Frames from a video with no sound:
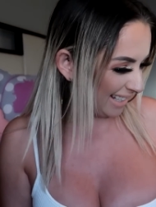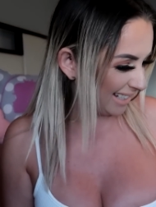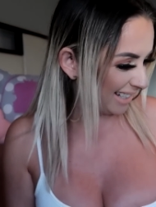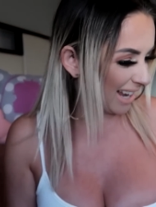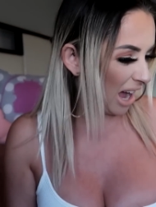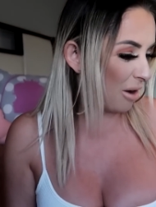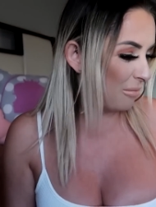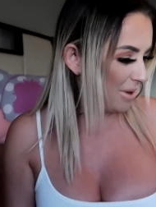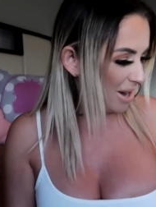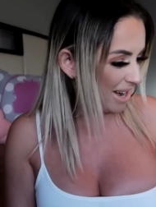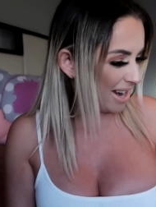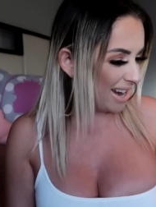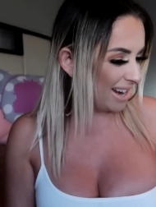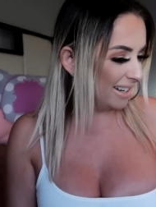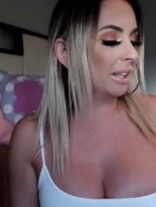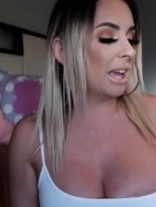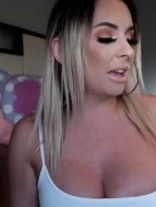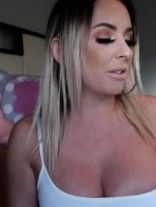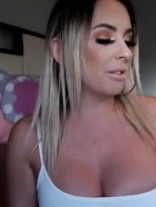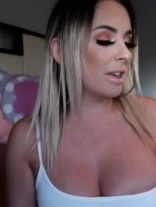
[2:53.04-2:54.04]
coming in.
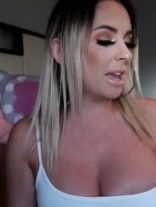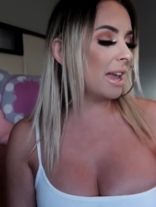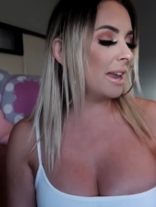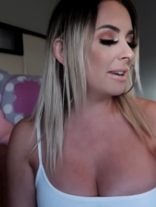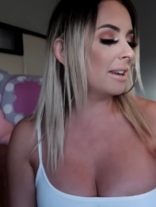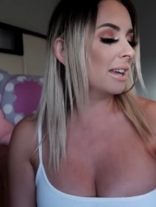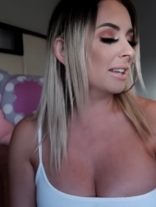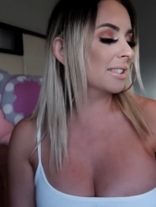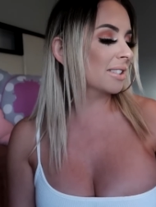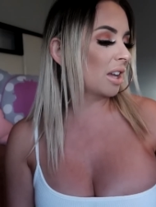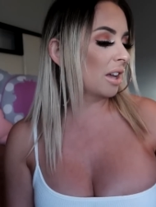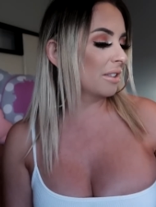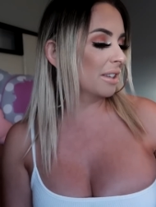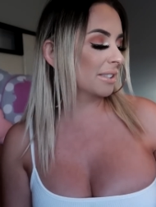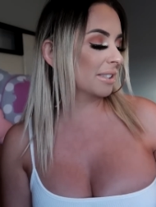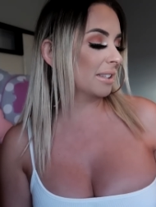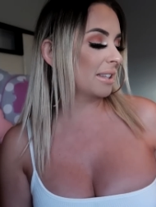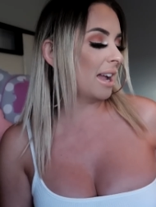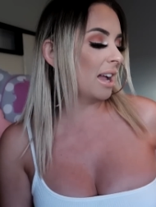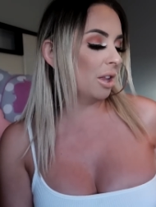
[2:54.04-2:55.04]
Okay, then I saw
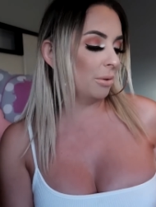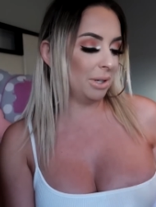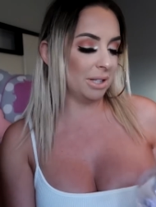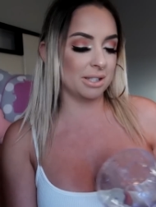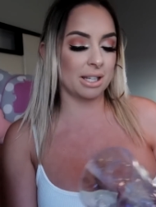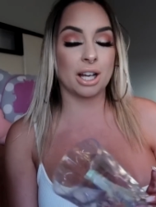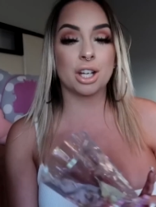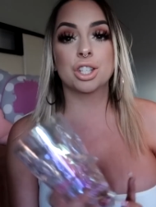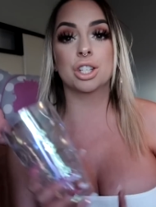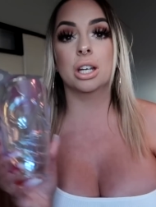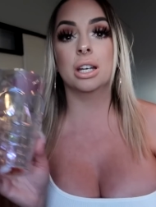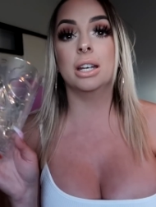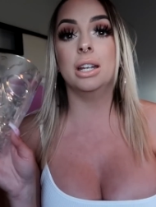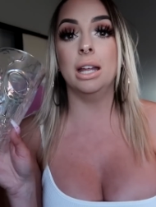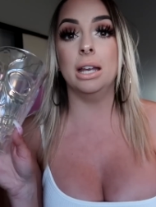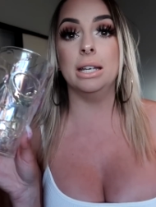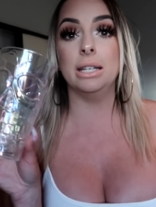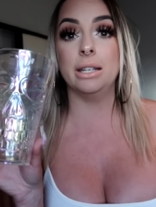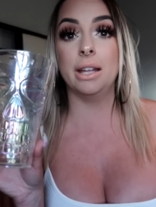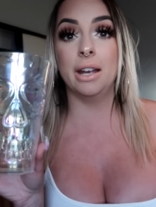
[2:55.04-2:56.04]
this in the Halloween section,
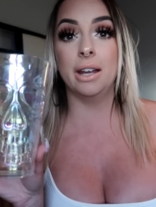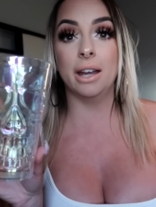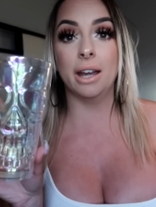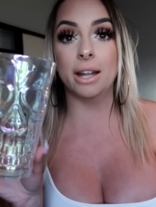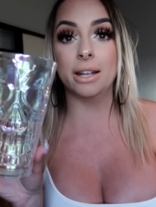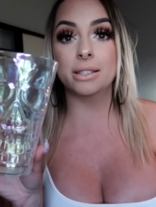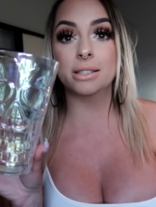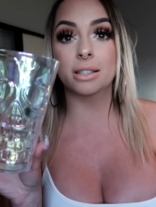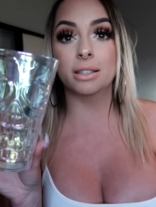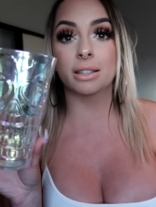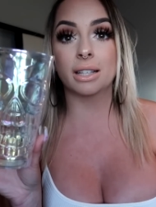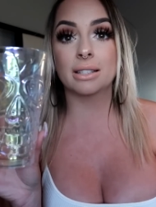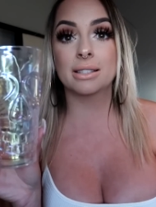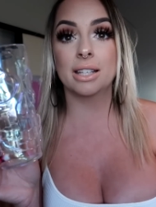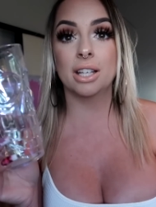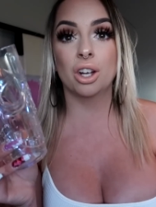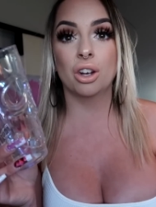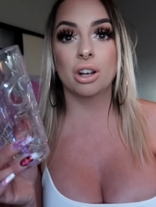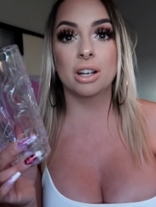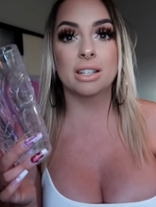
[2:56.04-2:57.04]
needed it. This
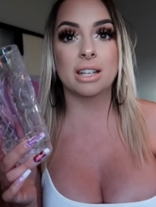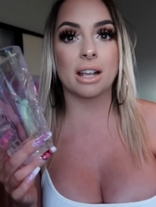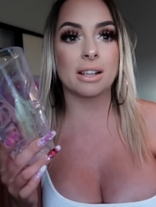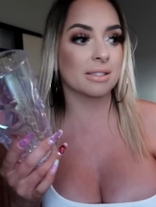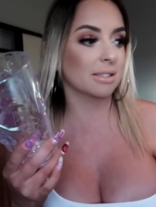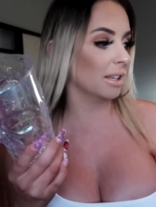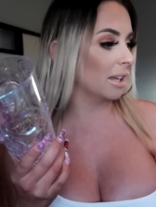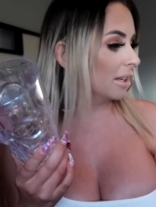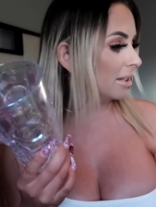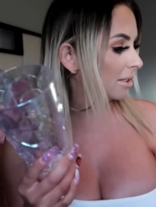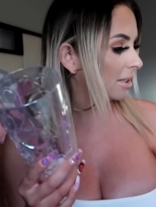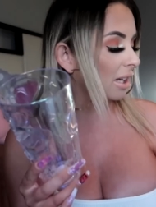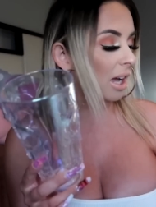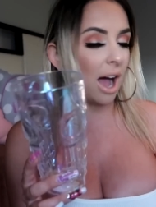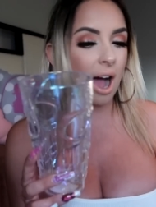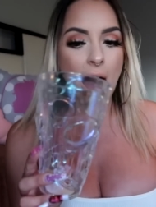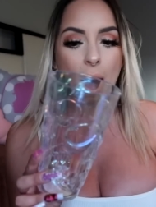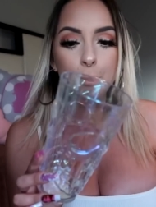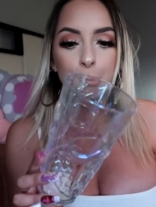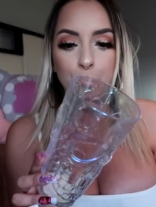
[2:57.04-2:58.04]
iridescent
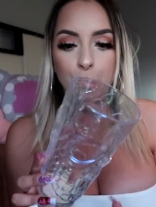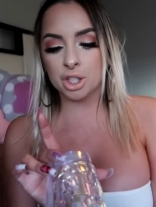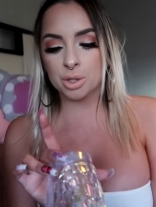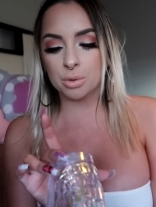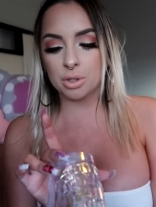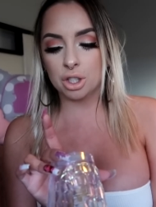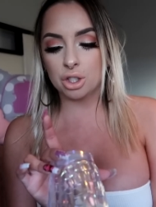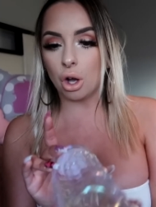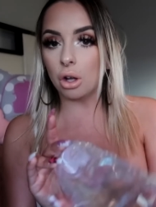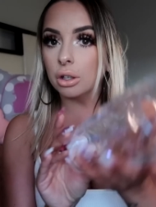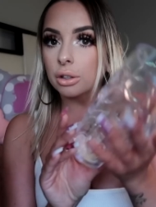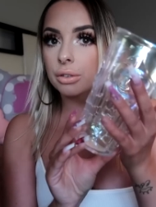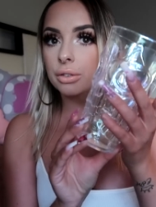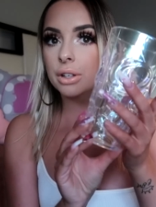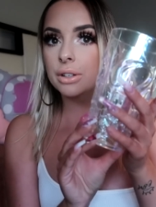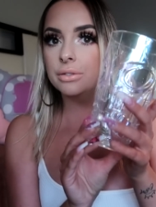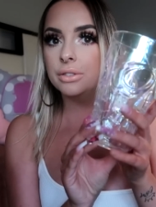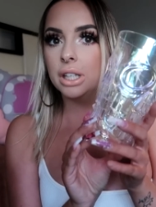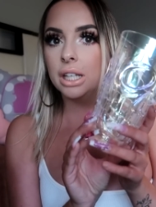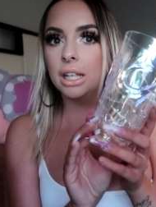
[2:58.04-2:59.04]
cup. This was a dollar
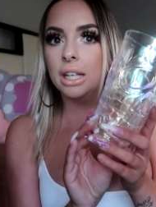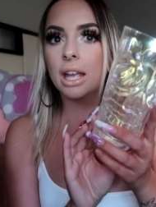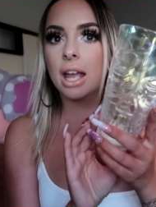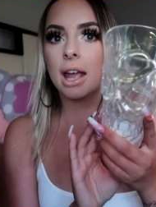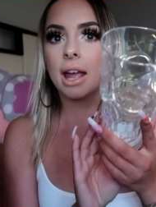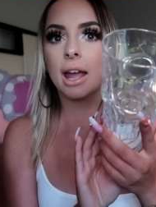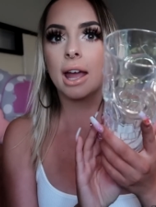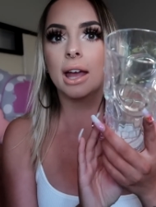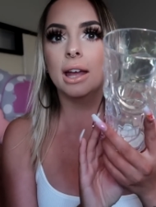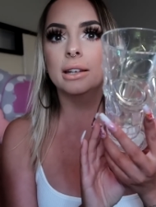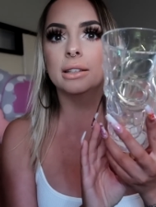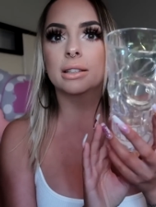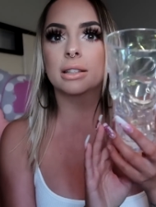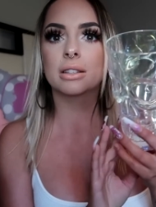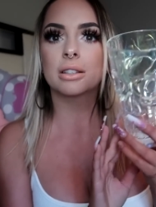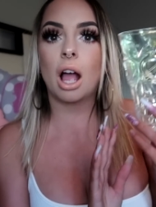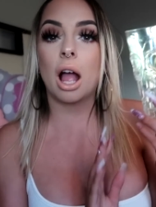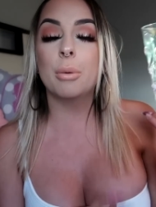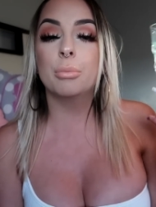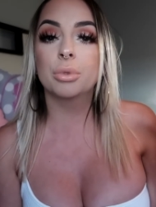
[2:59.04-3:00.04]
fifty, and
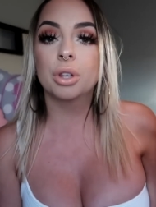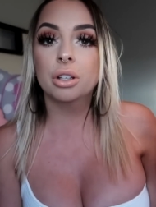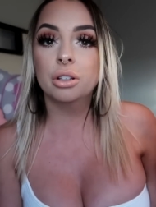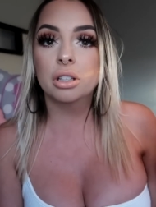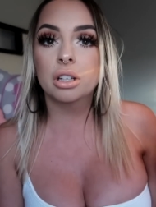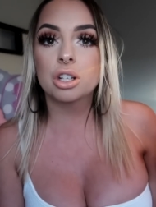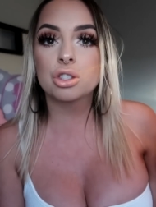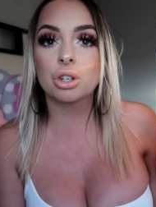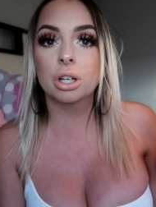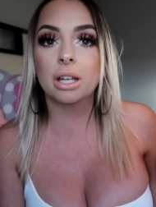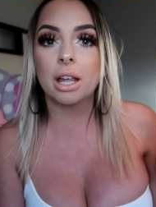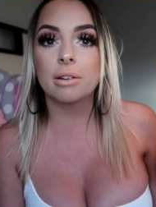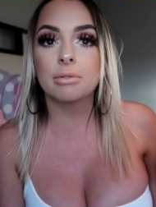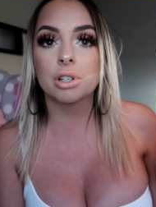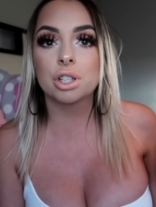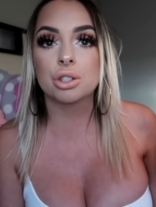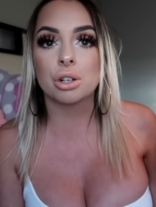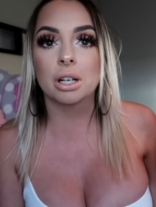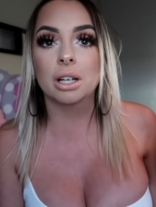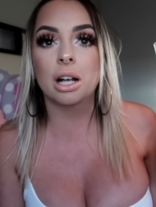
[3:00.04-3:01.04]
I'm literally gonna drink
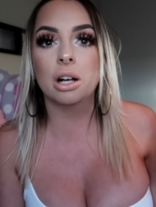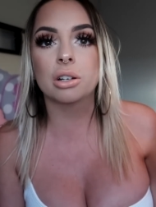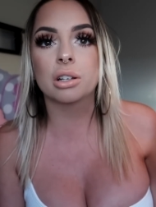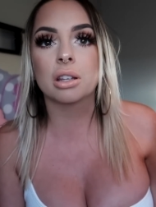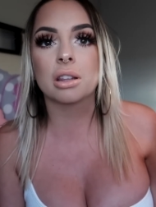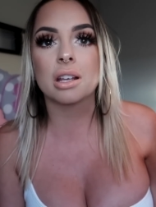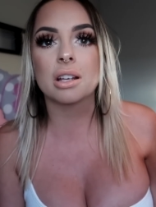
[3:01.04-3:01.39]
every drink out of